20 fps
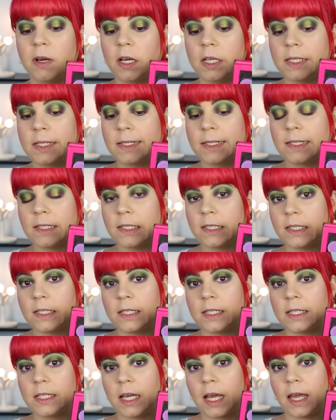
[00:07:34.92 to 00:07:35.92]
But
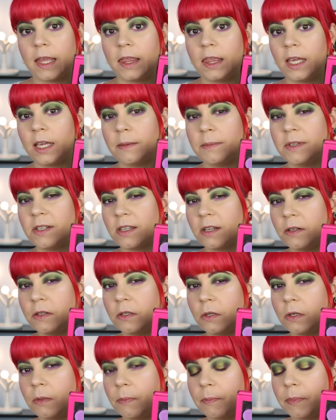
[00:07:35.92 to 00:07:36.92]
I think I'm just going
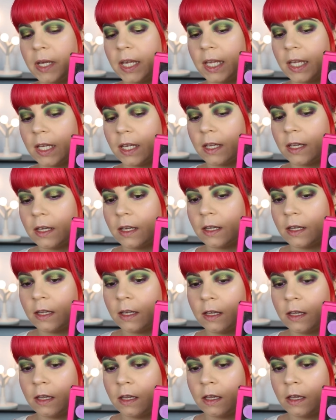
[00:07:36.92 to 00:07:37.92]
to do the pink
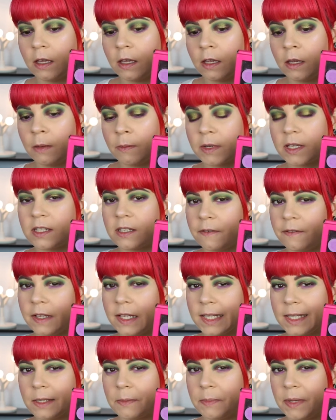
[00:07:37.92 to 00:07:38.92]
because I feel
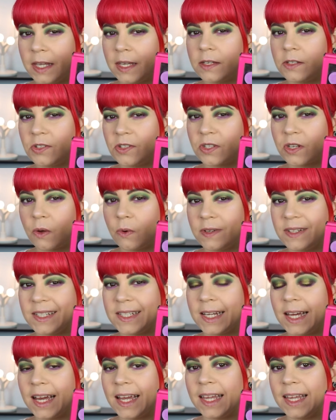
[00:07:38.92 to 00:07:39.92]
like the pink is just going to
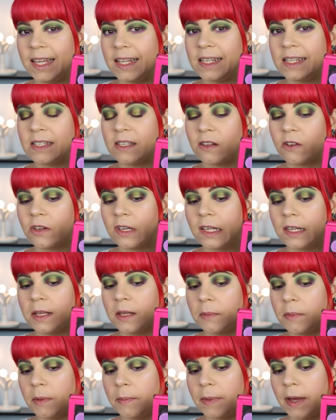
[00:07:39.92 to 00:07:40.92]
tie in this look a
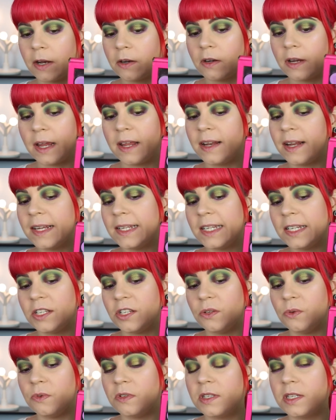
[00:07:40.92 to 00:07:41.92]
little bit better. And I
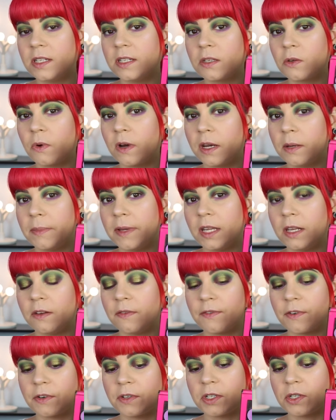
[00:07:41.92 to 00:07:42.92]
did use this quite a bit in
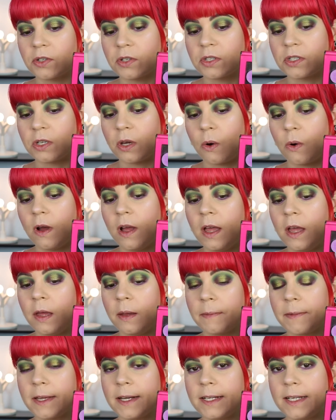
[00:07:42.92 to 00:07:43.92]
the first look. So I'm
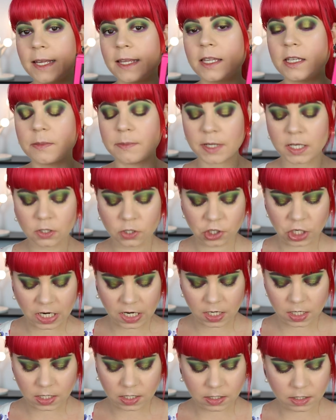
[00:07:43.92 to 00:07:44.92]
going to take this middle
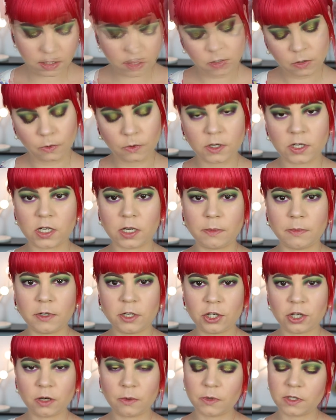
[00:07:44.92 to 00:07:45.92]
shade, which I'm
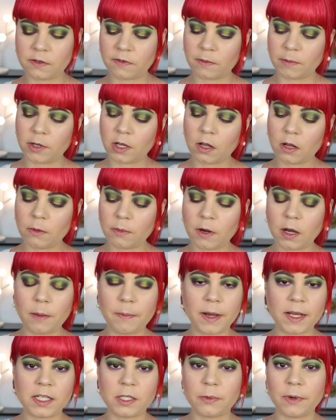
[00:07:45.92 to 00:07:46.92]
pretty sure was from
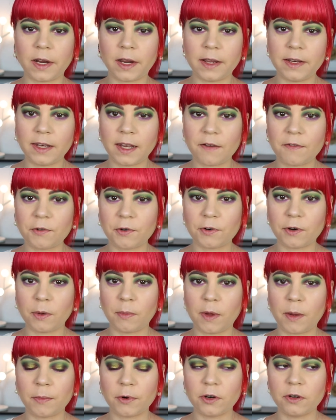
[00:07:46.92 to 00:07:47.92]
Colourpop. I swear I never
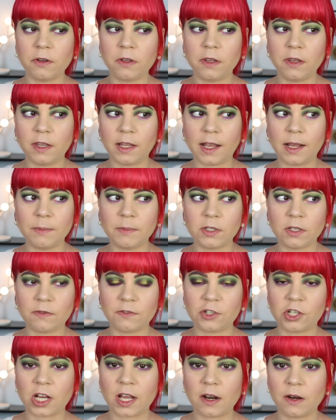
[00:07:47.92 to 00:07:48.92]
remember names
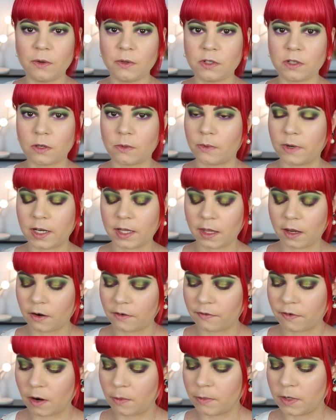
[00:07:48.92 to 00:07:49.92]
of shadows or where
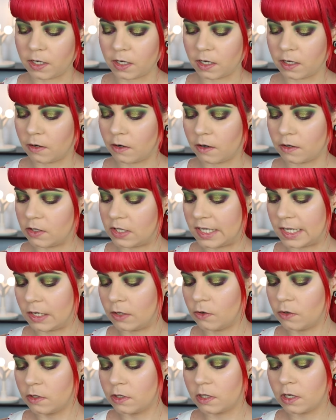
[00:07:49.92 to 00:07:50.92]
they're from when they are
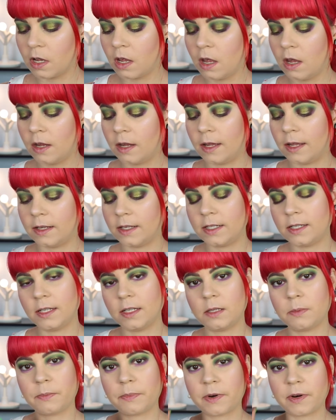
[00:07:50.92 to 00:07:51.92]
singles. And this
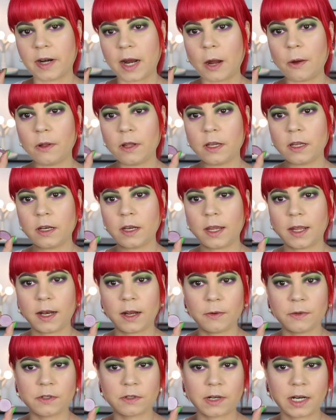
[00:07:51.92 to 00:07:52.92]
is Prowlin
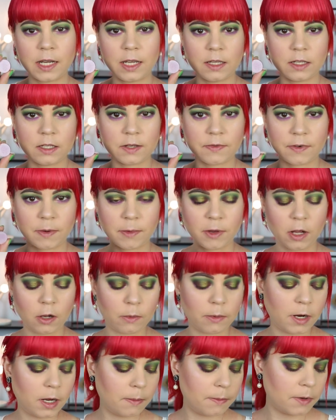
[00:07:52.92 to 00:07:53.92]
and I was right, it's from
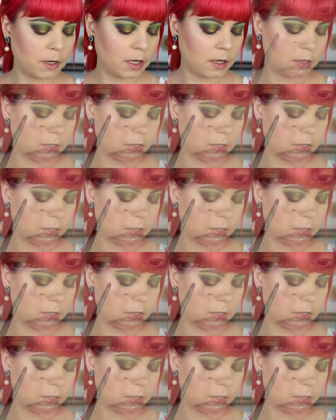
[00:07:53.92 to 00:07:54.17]
Colourpop.